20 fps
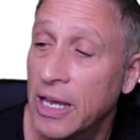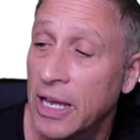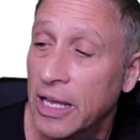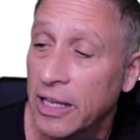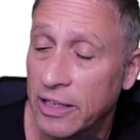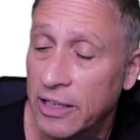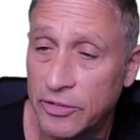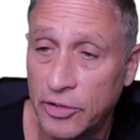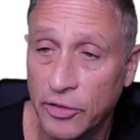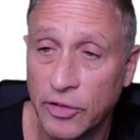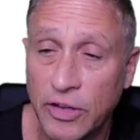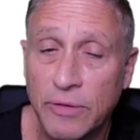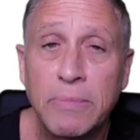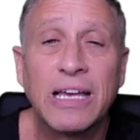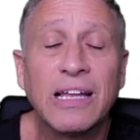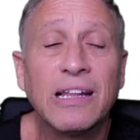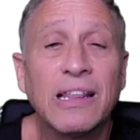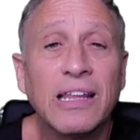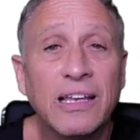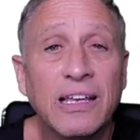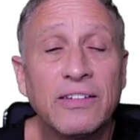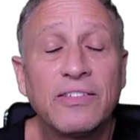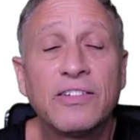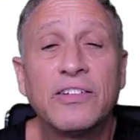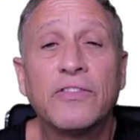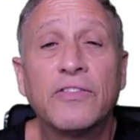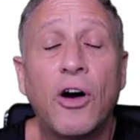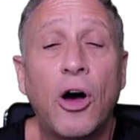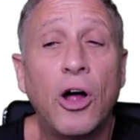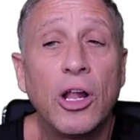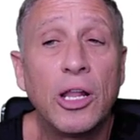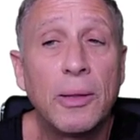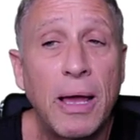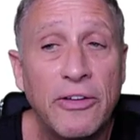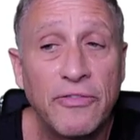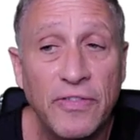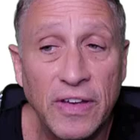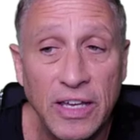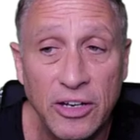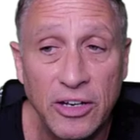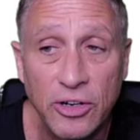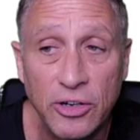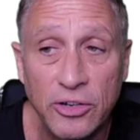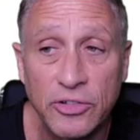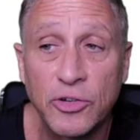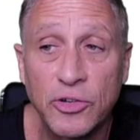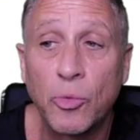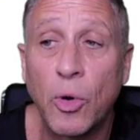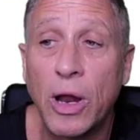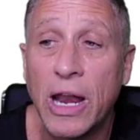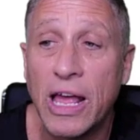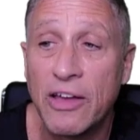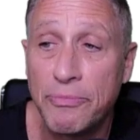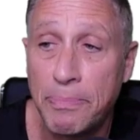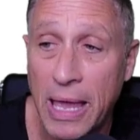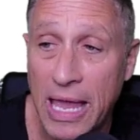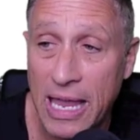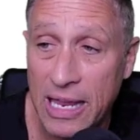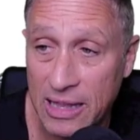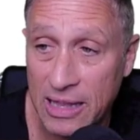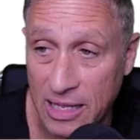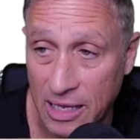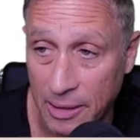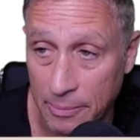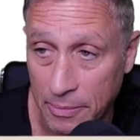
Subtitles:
This will give me a list of all of my vendors and what I've paid them.